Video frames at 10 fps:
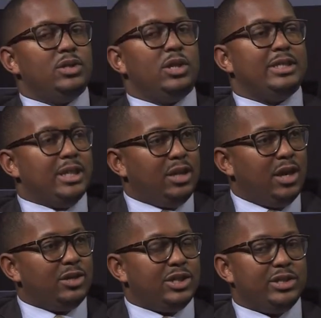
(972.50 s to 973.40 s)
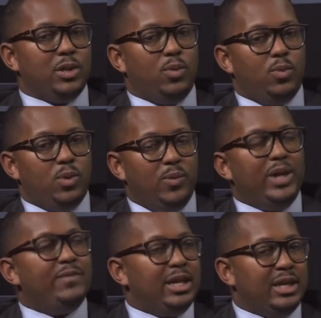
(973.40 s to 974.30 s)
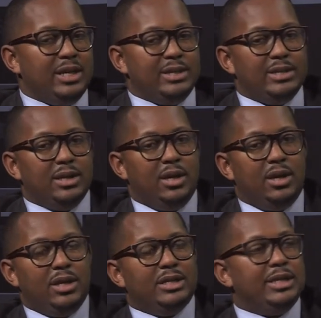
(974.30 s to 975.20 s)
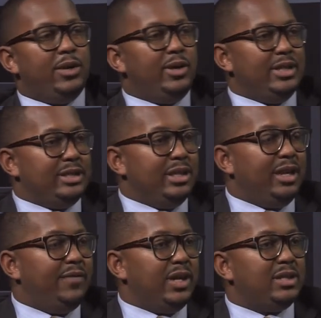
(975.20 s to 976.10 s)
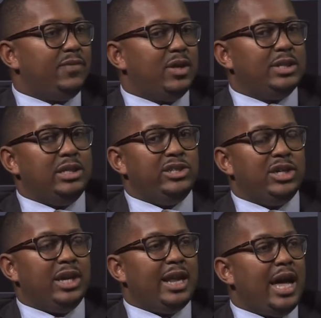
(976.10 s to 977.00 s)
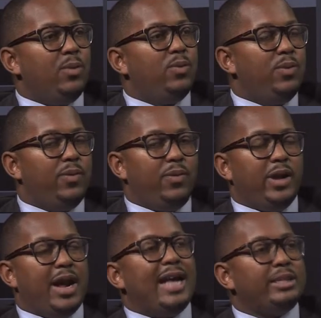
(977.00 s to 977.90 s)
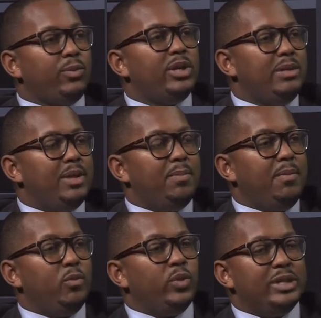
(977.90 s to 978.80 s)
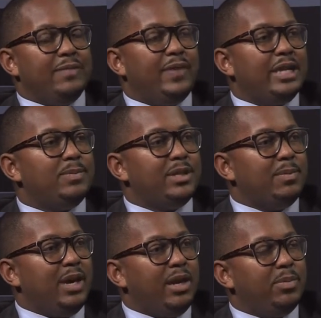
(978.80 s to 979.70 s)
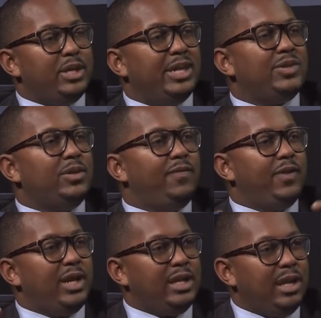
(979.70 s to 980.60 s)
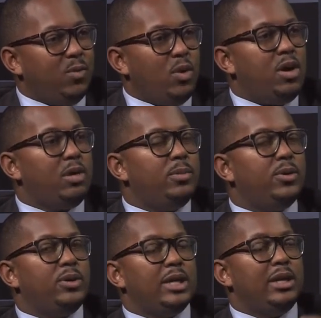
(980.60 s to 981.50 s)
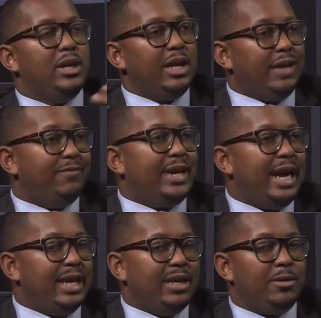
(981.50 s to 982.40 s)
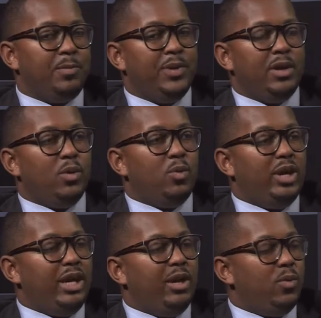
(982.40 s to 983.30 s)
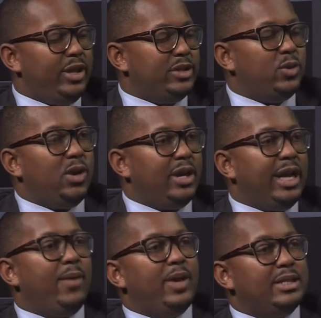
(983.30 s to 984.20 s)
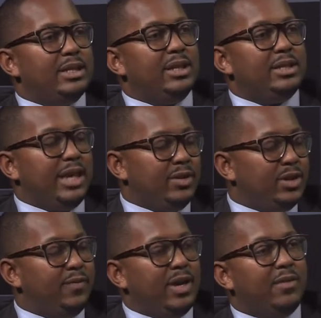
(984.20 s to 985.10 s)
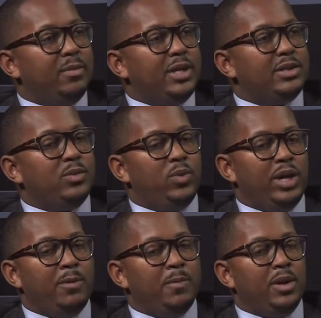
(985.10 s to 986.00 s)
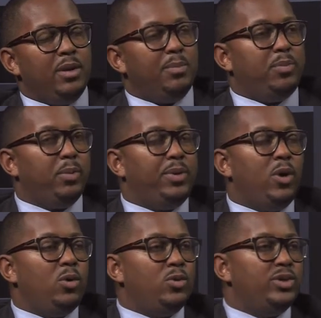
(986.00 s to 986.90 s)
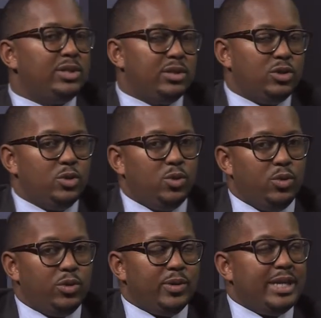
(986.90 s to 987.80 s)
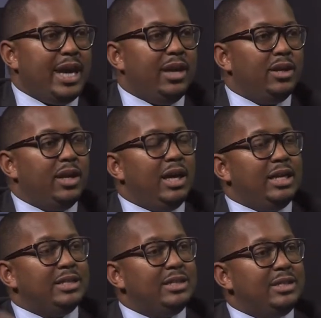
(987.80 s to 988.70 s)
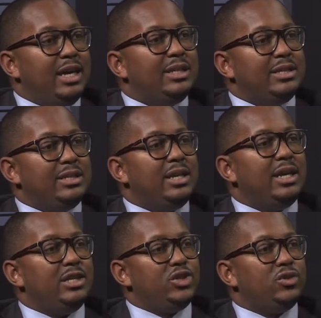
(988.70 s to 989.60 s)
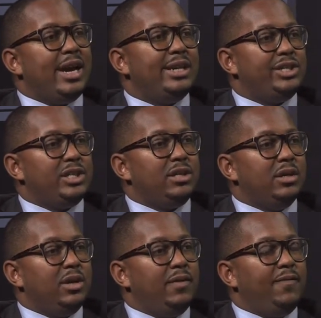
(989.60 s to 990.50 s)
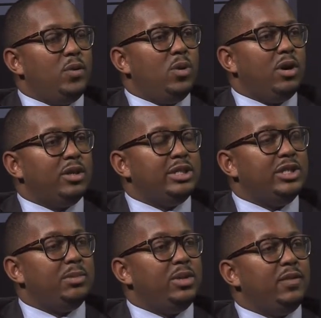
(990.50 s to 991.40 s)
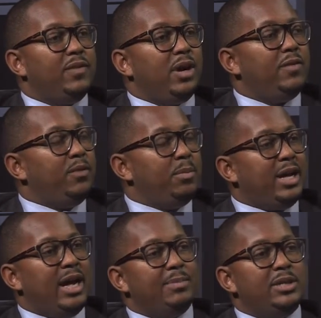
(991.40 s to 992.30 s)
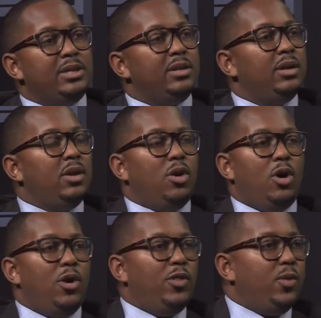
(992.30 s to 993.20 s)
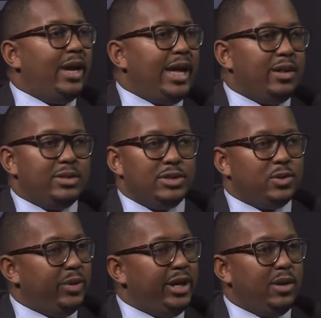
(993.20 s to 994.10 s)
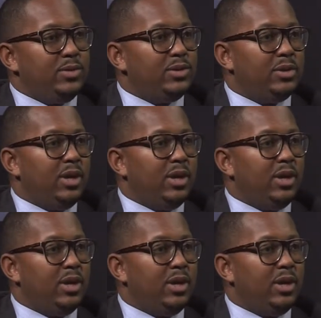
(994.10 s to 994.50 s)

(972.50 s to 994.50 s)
So it's the largest. So what we've done is, considering the significance of Artesia and how there hasn't really been real investment to make it pedestrian friendly and walkable and inviting, we went to our Gateway Cities Council of Governments and we proposed to create a 6-city strategy for Artesia Boulevard from Compton all the way out to Cerritos.